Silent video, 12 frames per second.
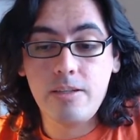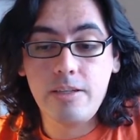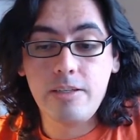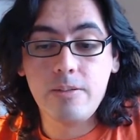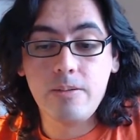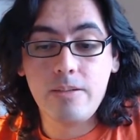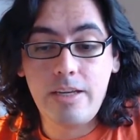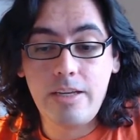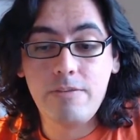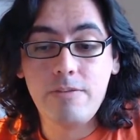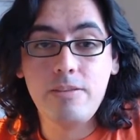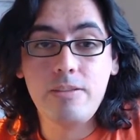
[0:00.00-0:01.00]
like your
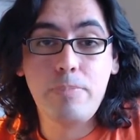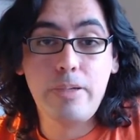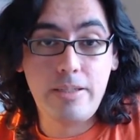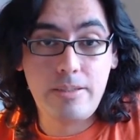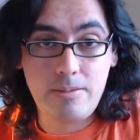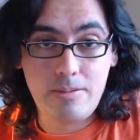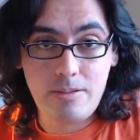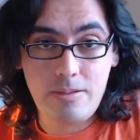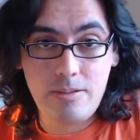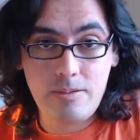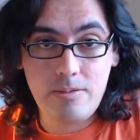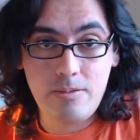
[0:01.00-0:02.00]
life depends on
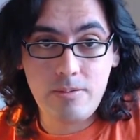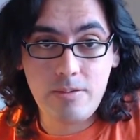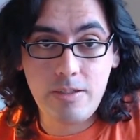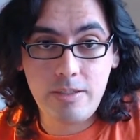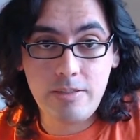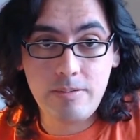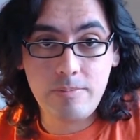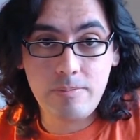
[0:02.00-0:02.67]
it, okay?